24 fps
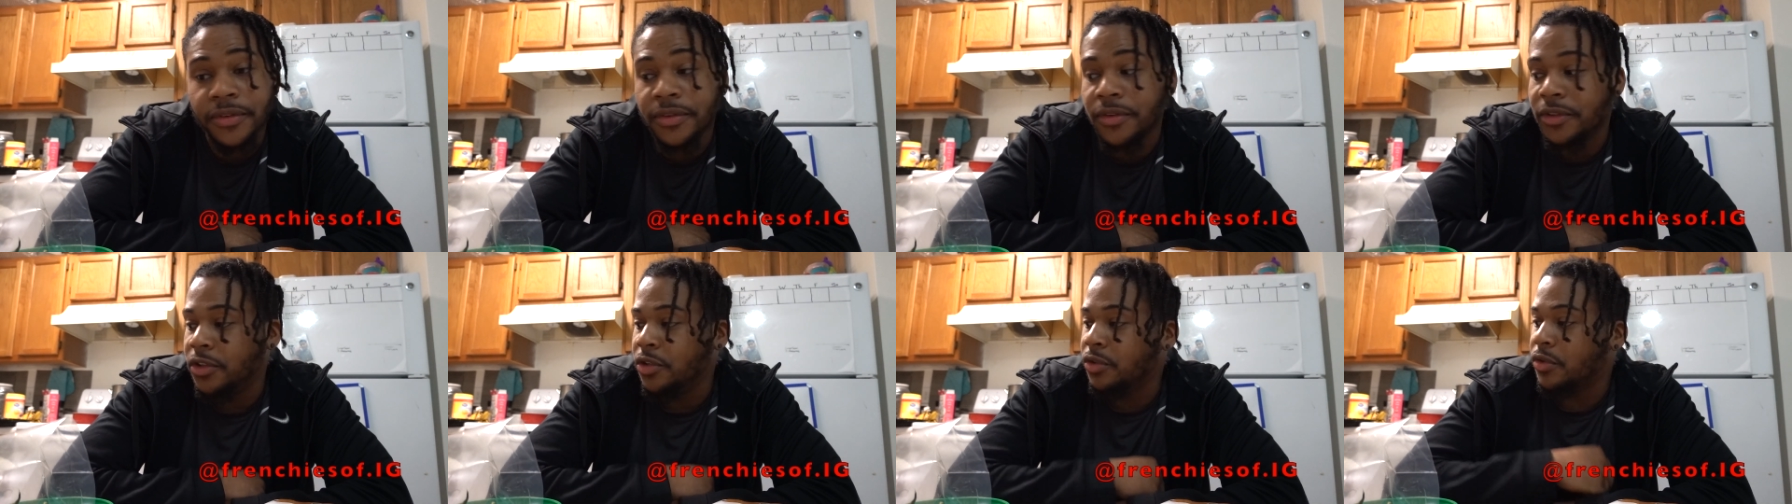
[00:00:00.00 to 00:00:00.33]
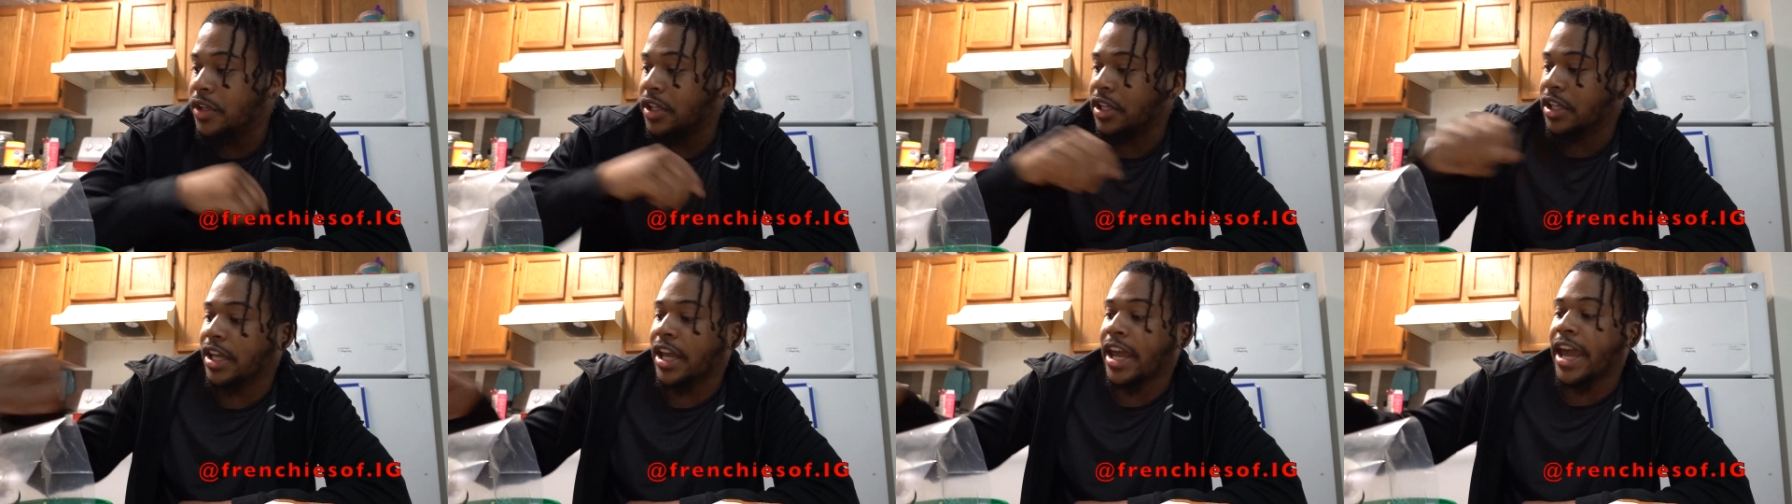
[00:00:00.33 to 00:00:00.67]
You
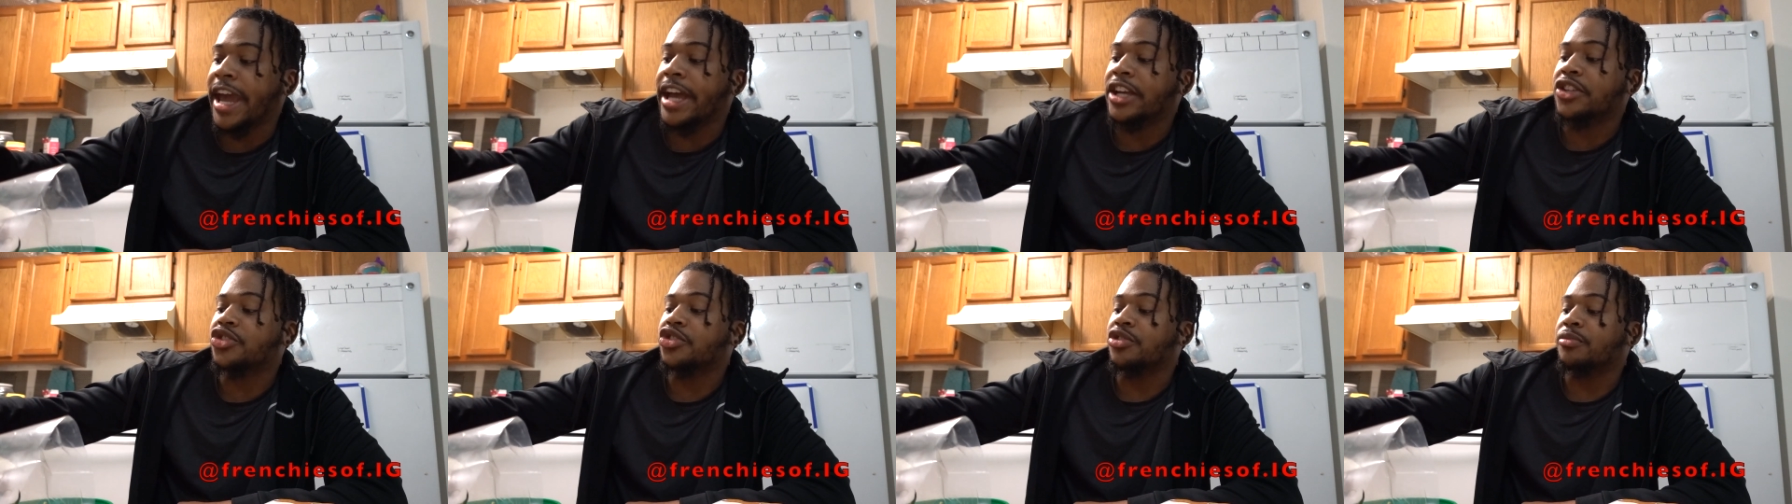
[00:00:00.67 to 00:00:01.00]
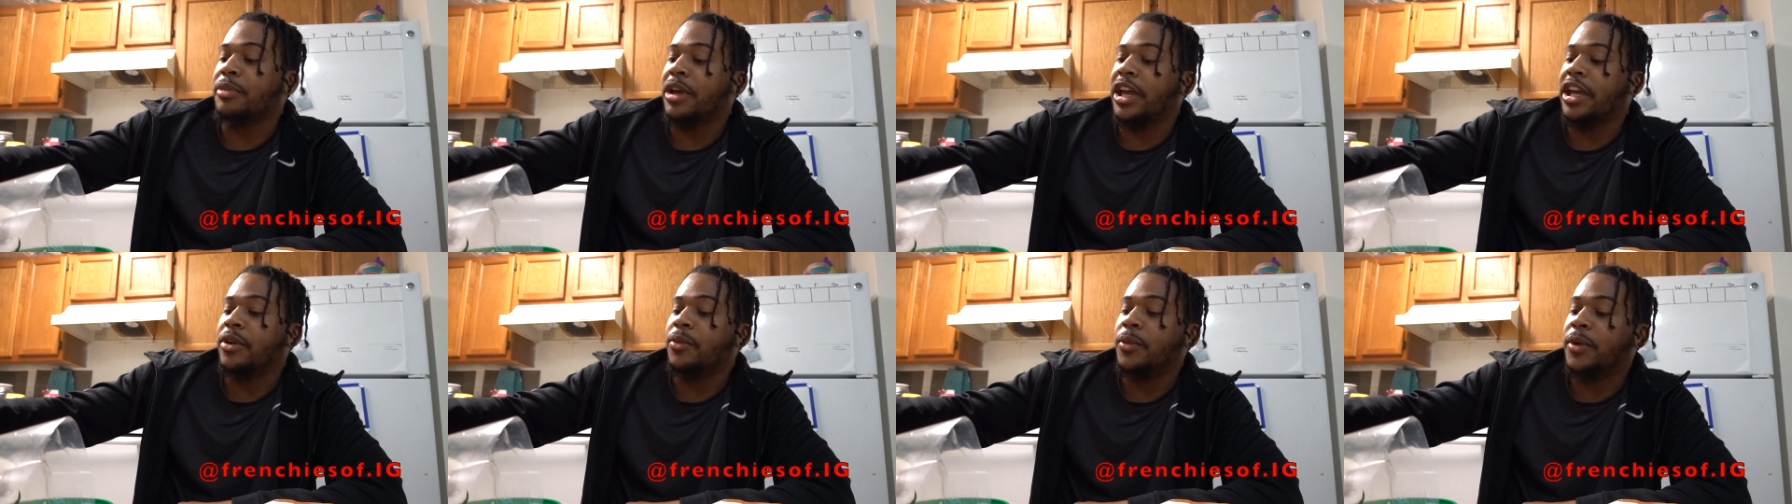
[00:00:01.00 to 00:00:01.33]
can get
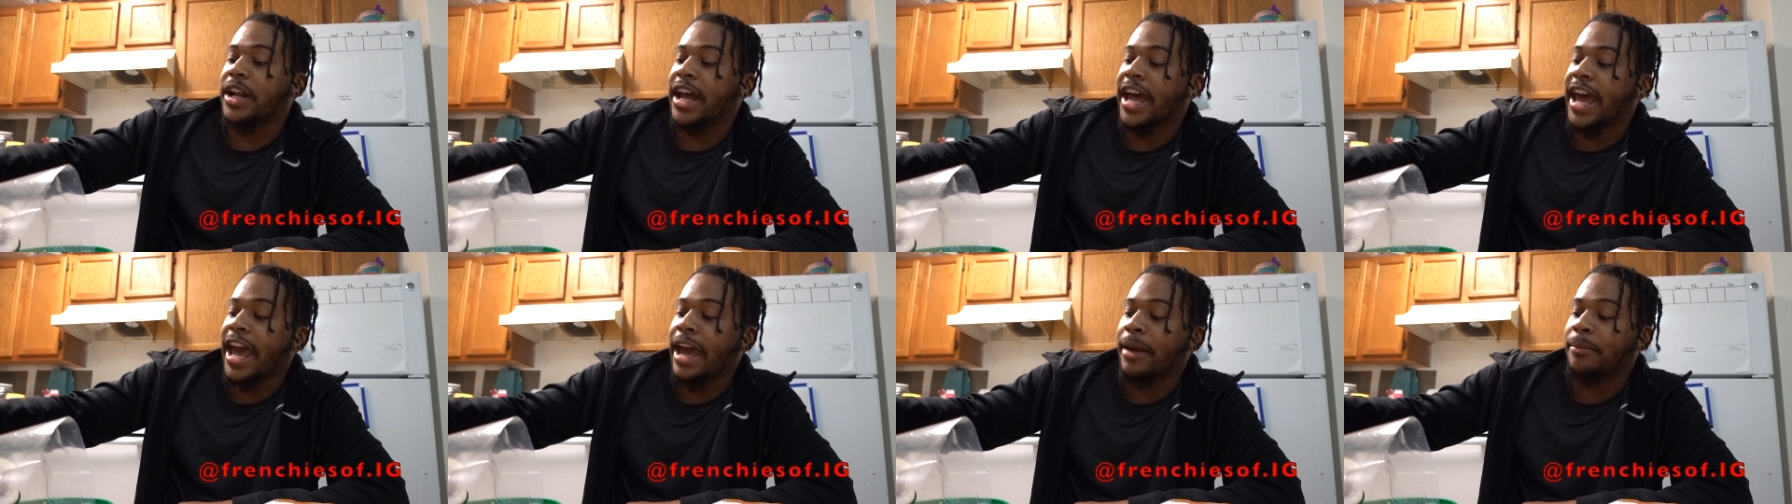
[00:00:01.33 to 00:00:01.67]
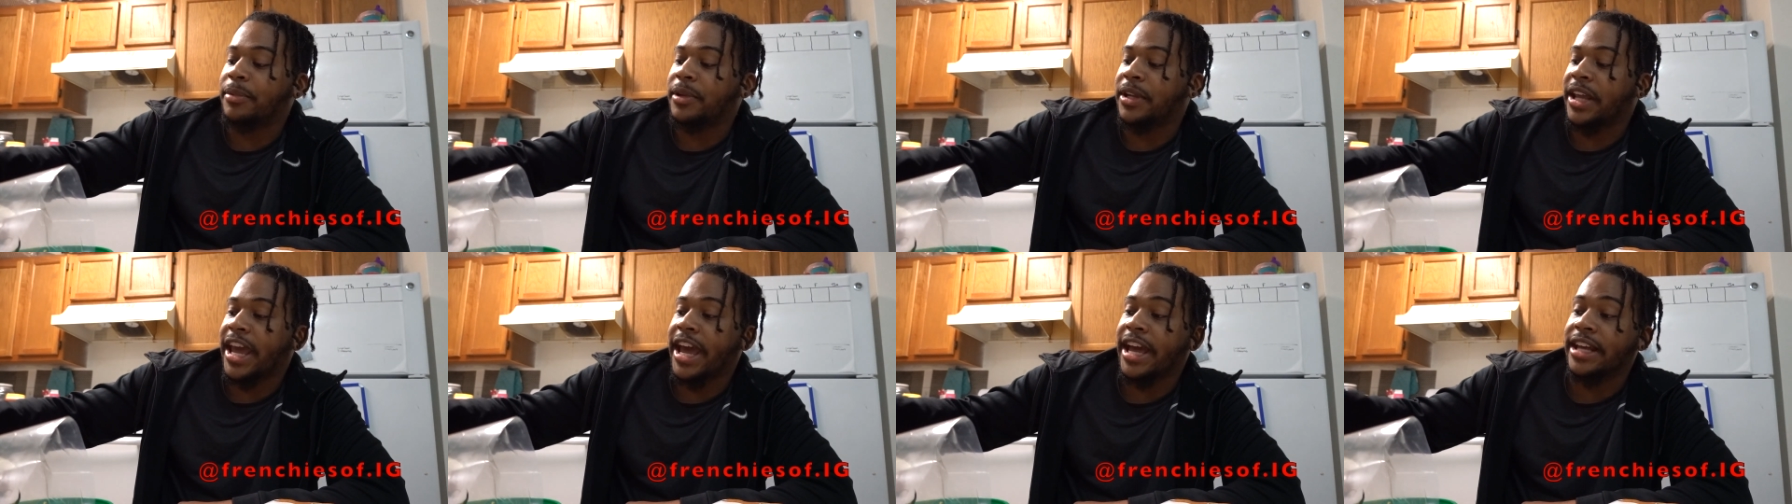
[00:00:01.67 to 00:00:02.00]
Shipmate, what I
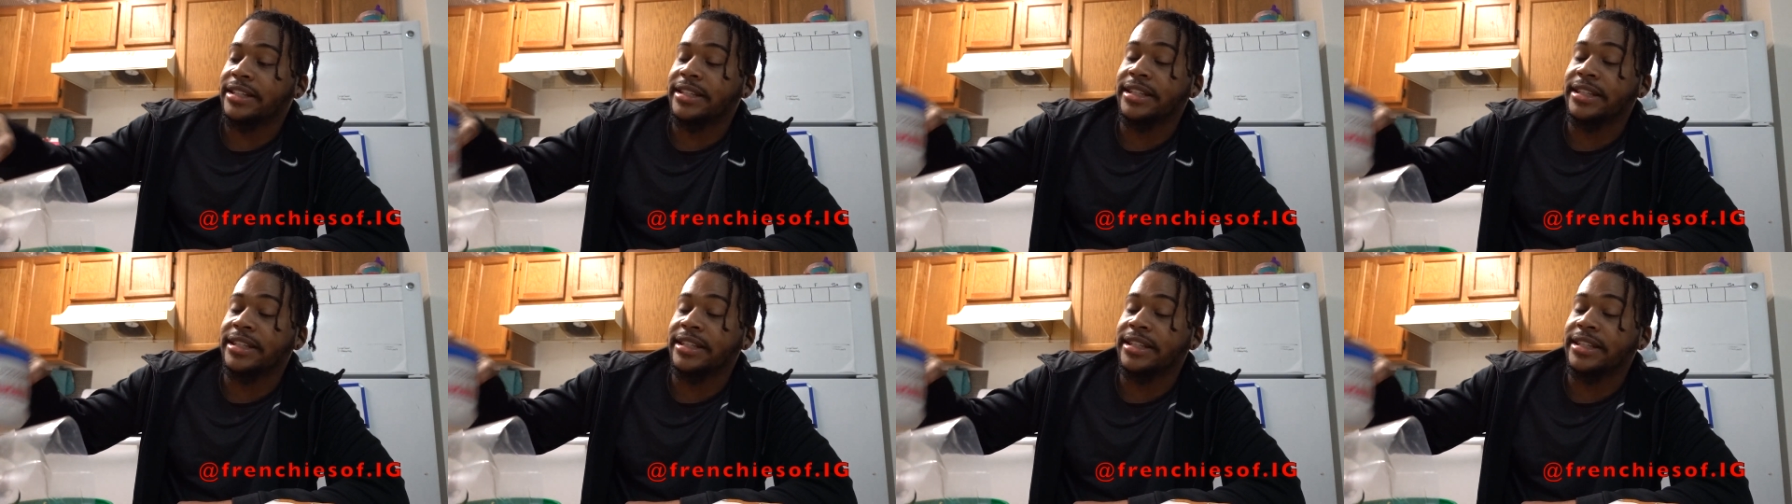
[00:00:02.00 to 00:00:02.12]
happen to have